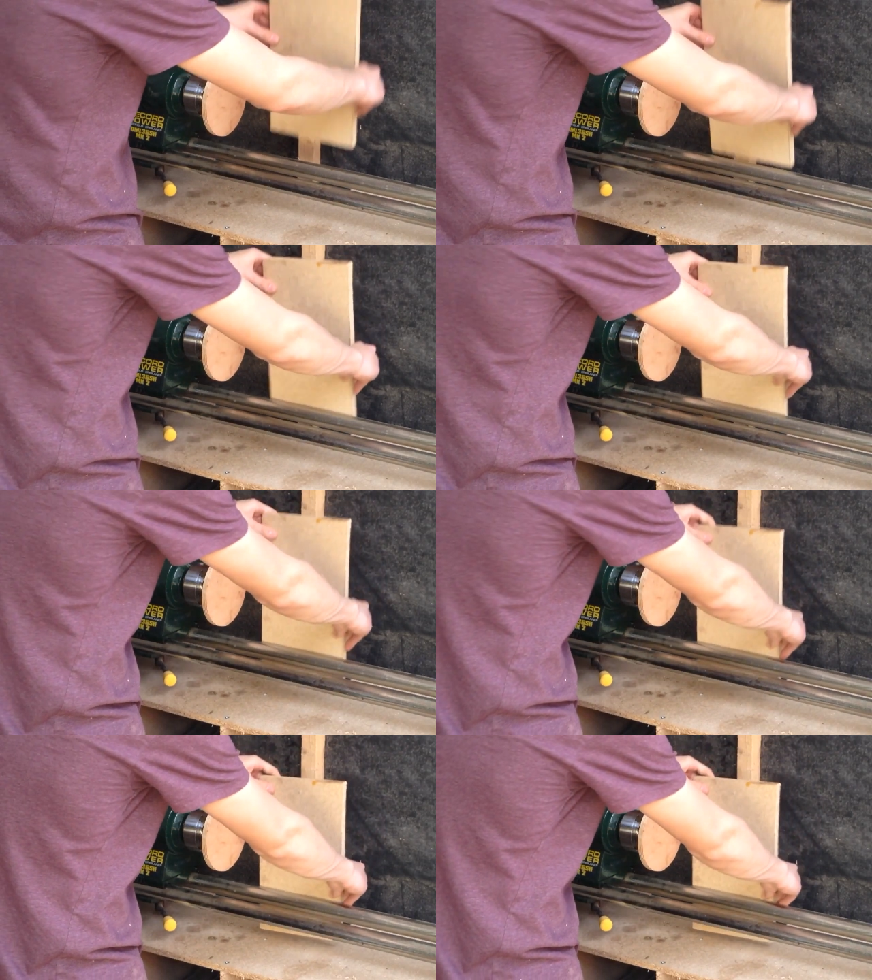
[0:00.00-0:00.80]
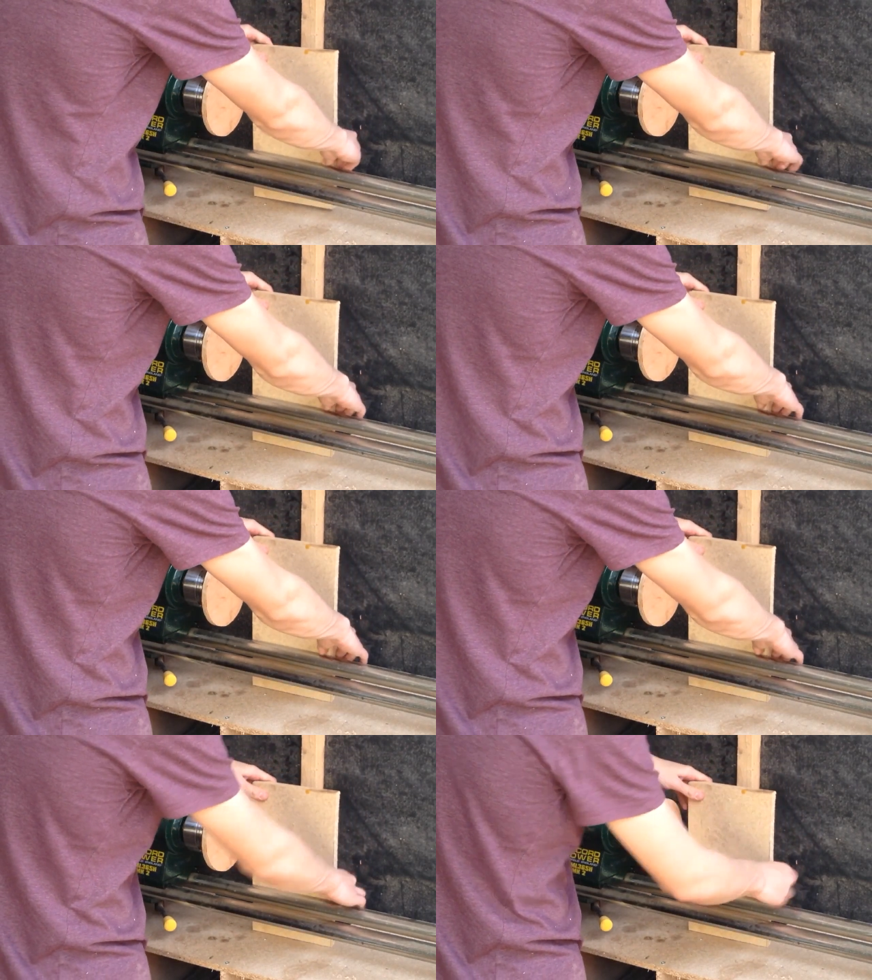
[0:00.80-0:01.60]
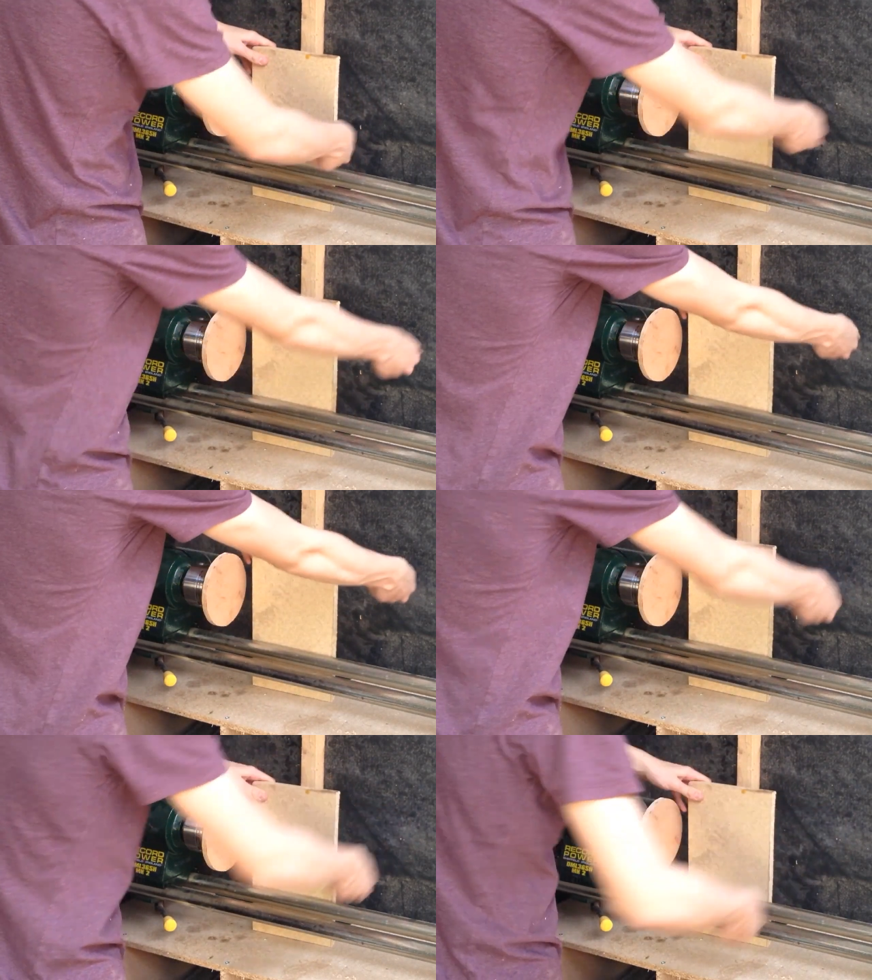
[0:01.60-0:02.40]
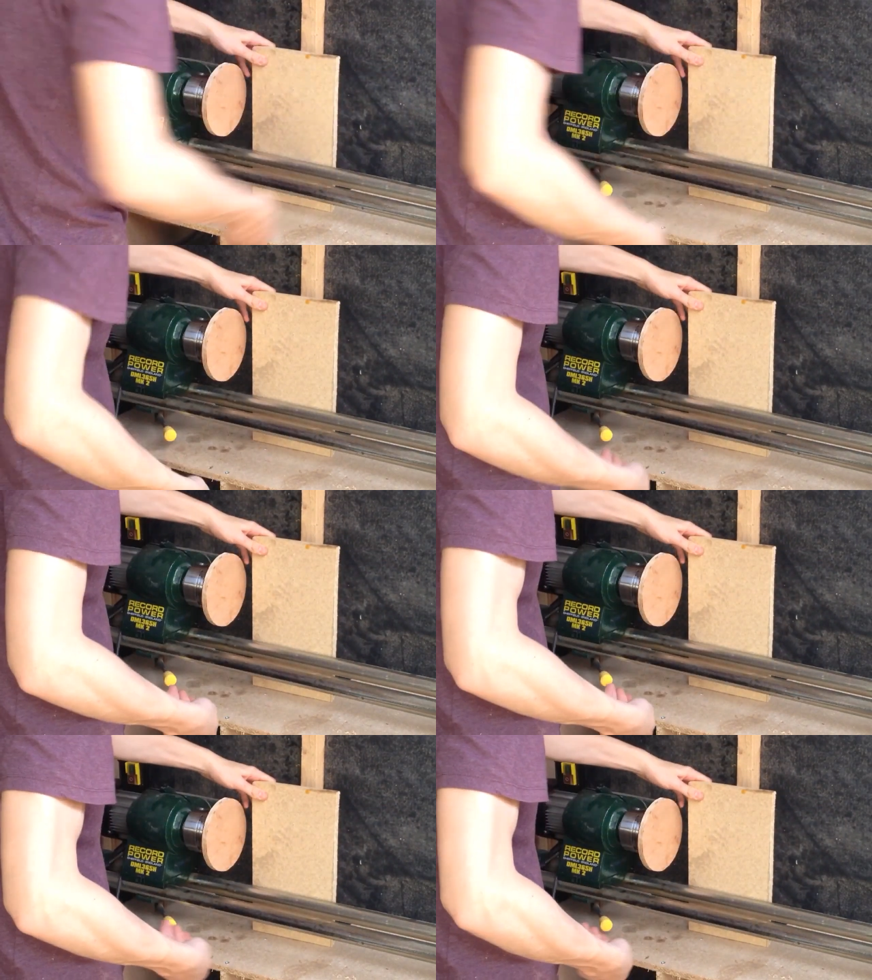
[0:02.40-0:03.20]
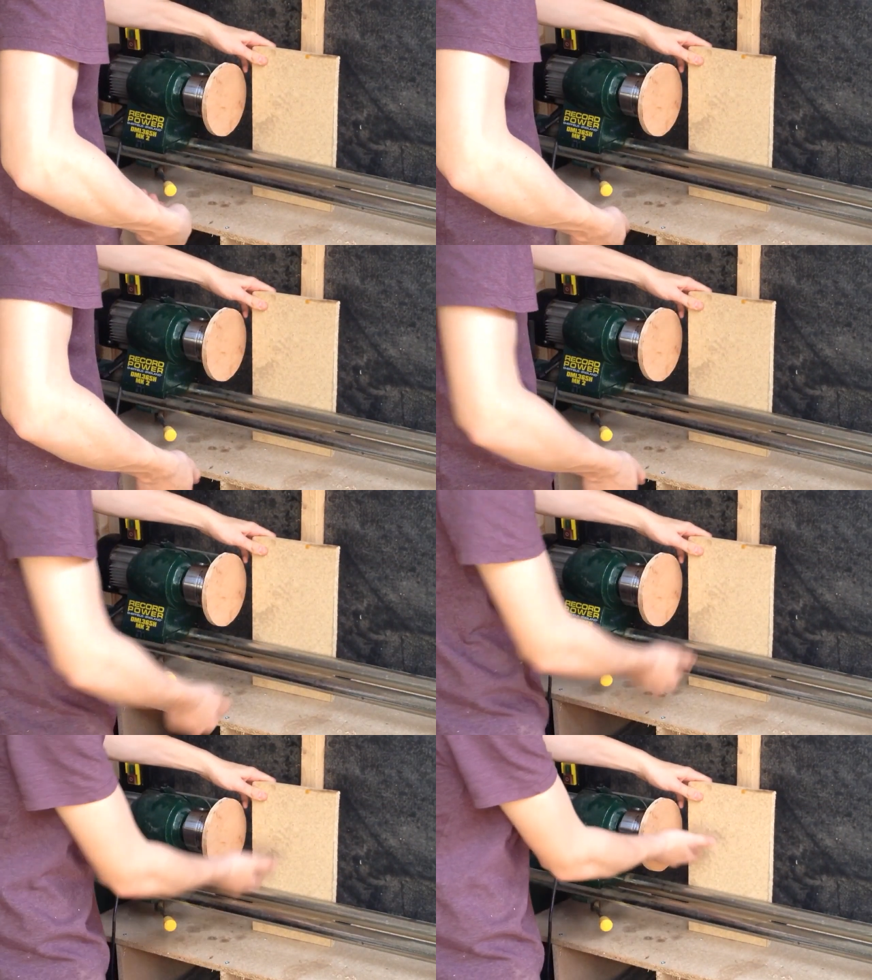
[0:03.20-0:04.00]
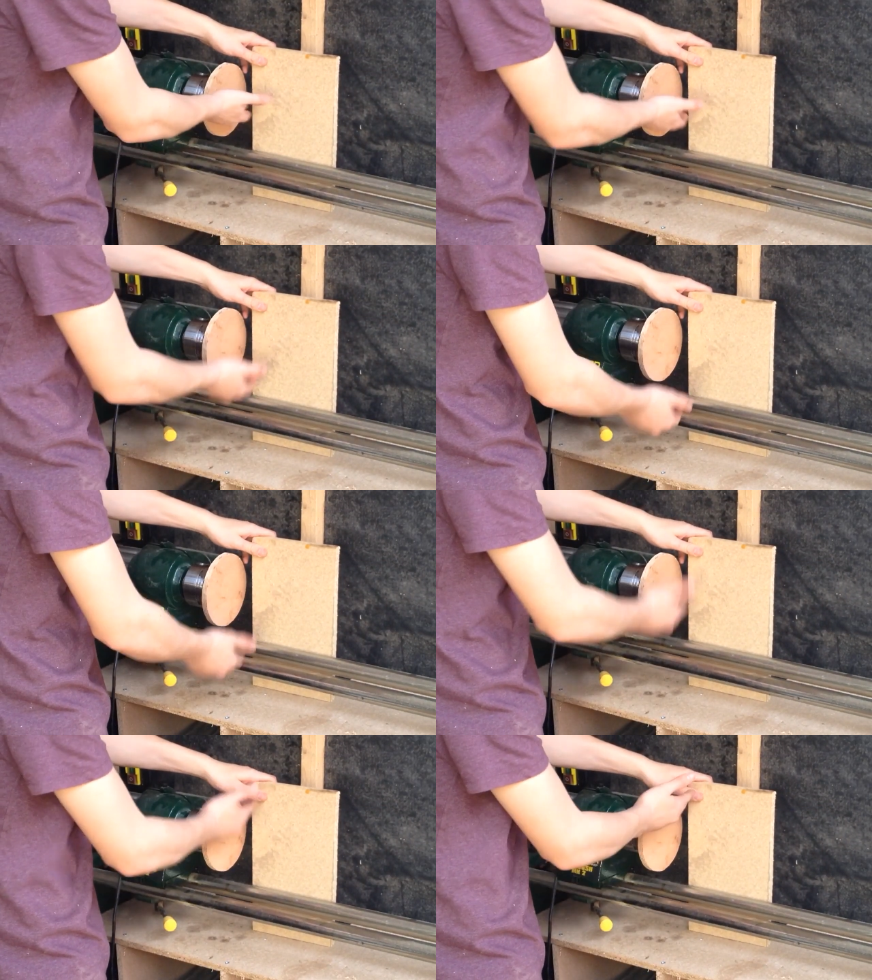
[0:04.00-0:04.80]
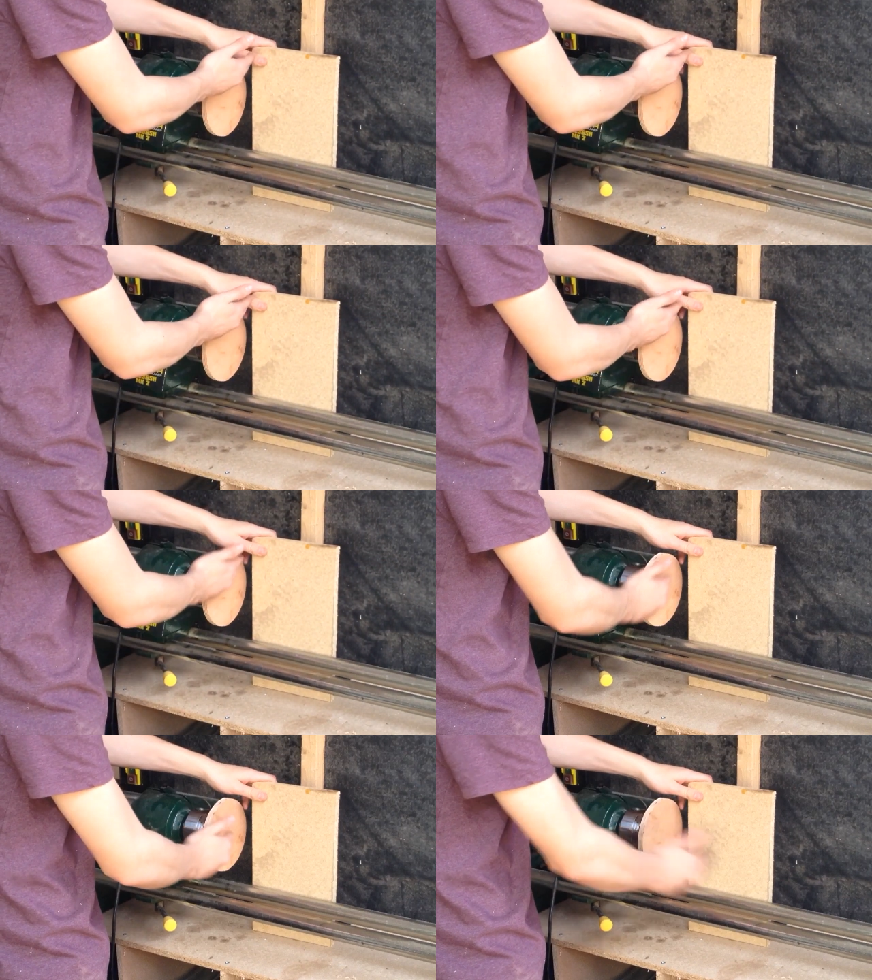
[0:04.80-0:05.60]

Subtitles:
No face is visible, so there are no lips to read.